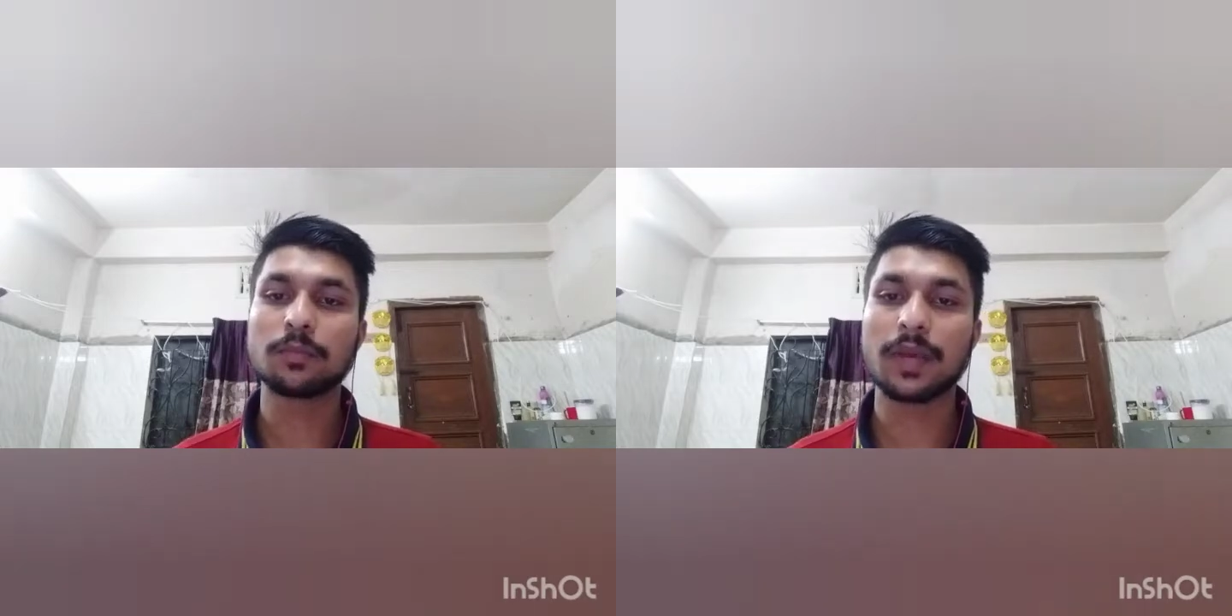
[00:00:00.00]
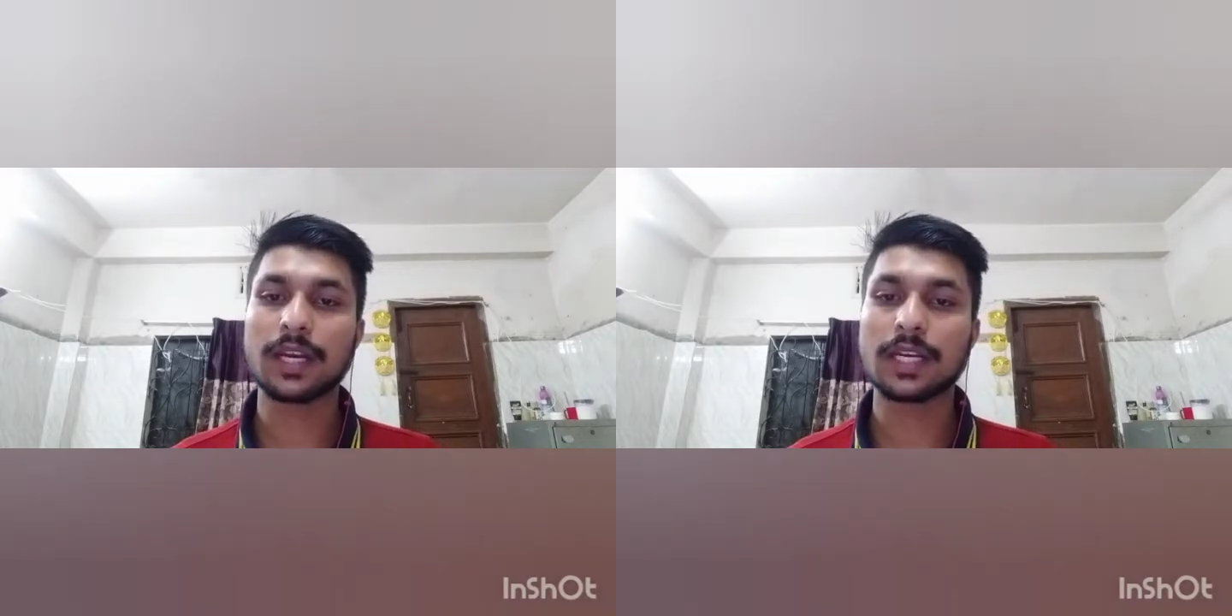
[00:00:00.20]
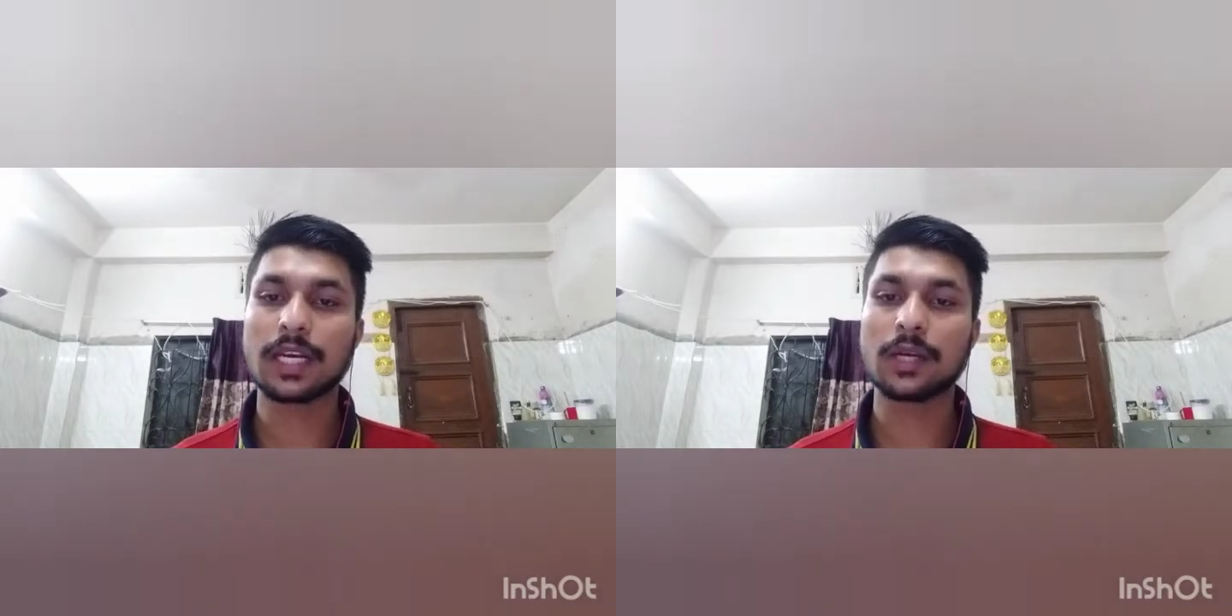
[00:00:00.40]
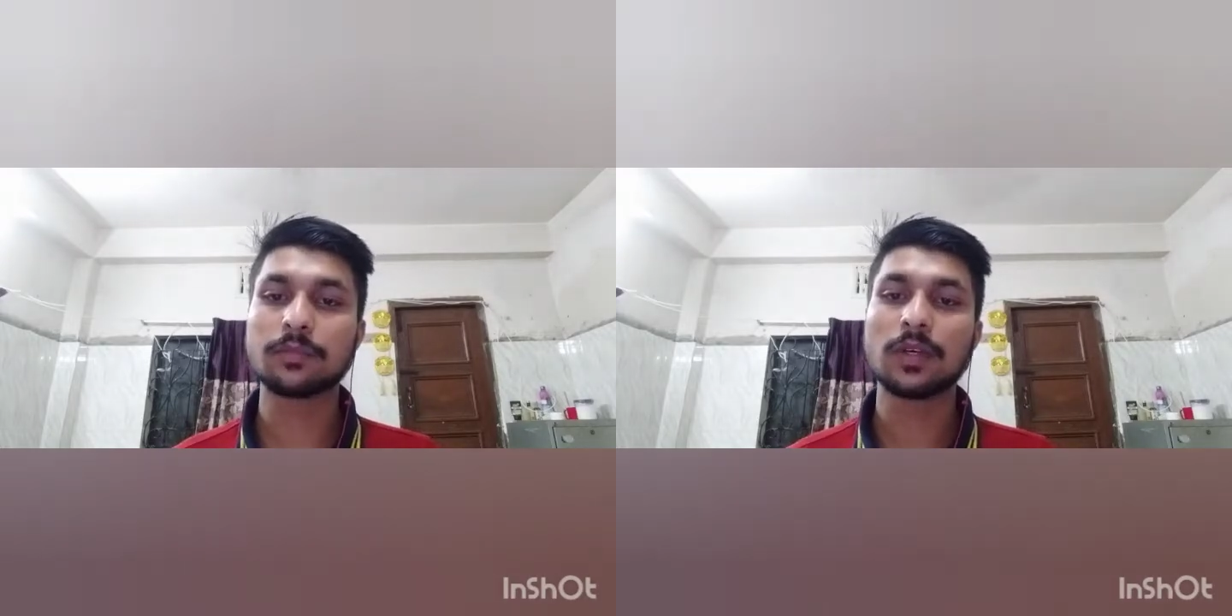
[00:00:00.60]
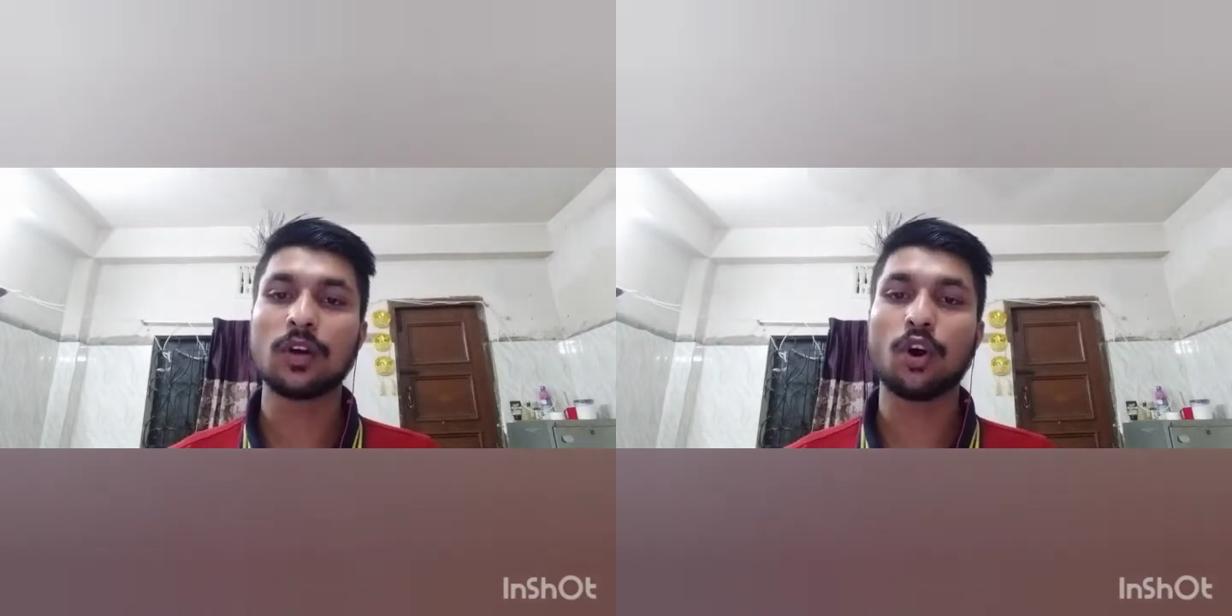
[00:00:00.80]
paragraph
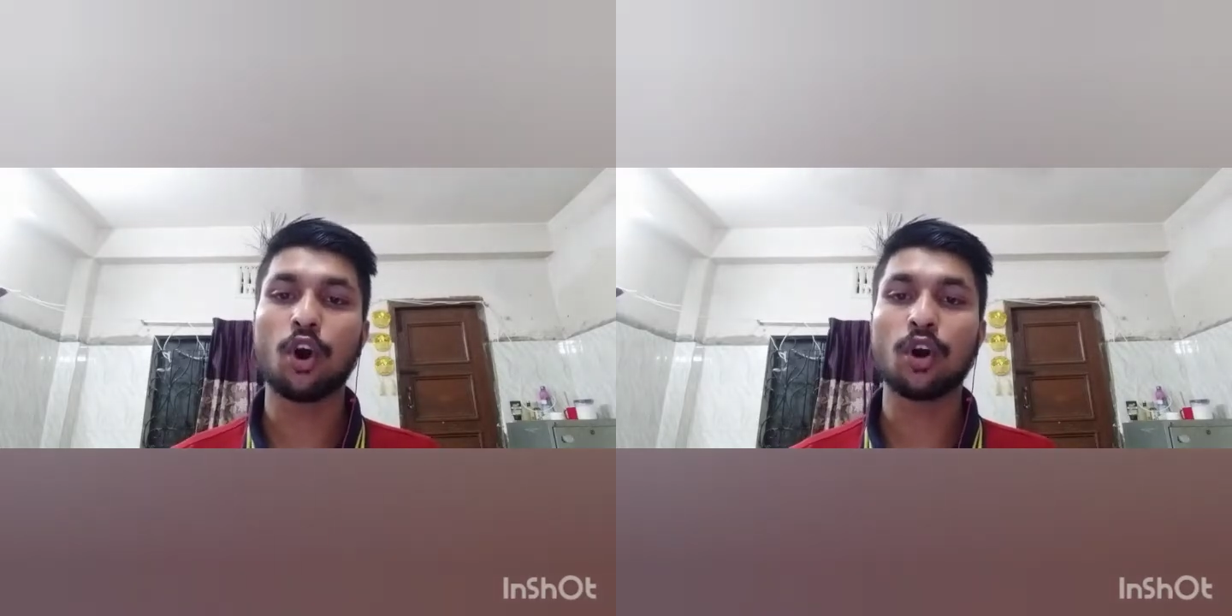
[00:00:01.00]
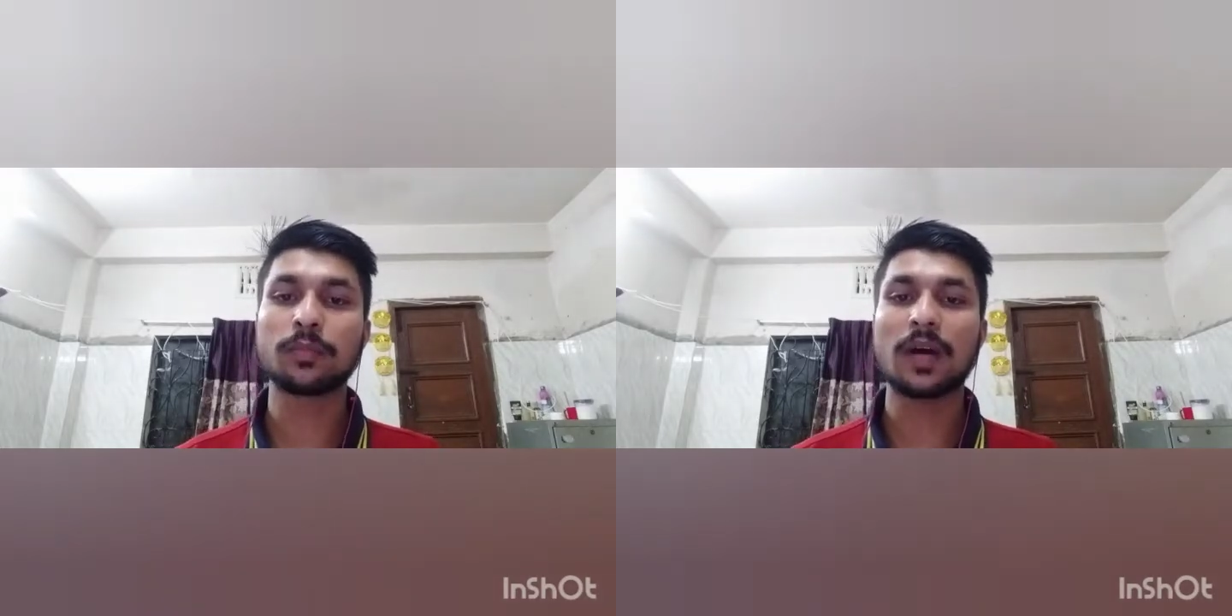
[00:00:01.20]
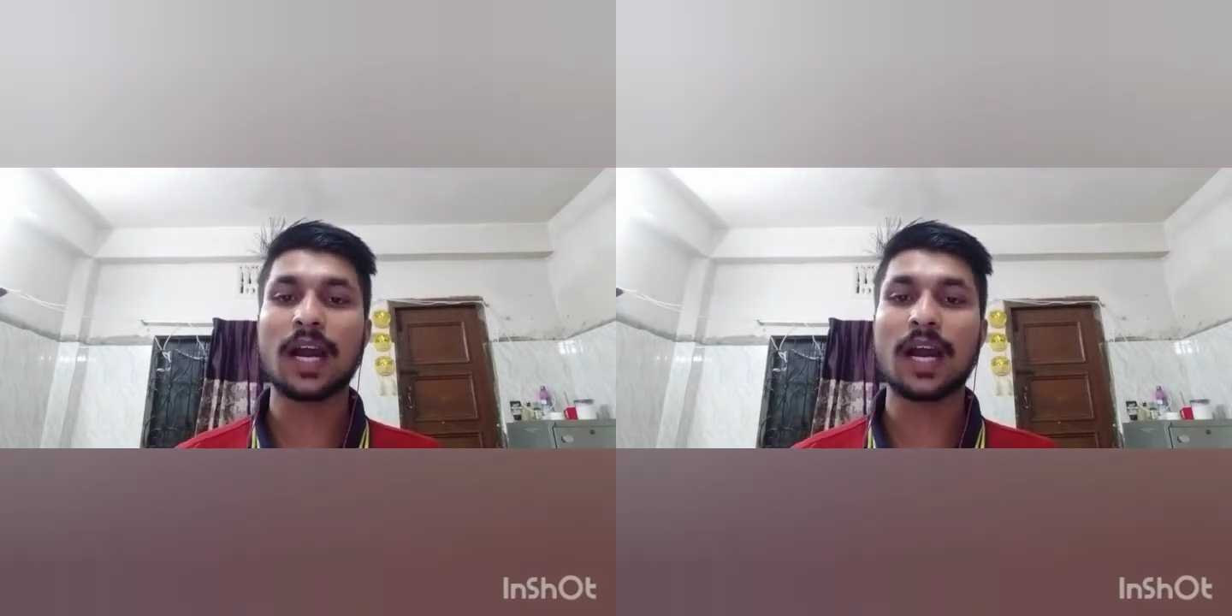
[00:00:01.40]
of